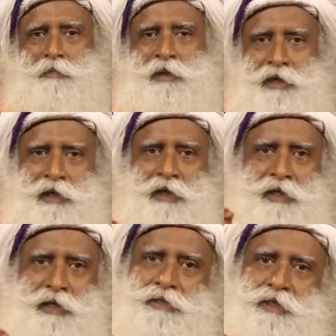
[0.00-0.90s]
particular
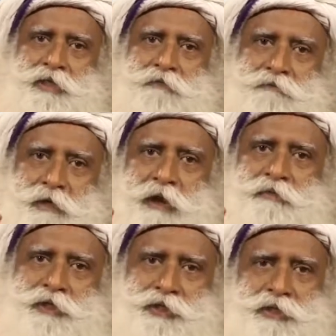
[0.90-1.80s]
reason of
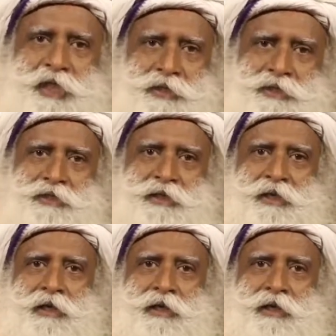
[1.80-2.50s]
farm distress,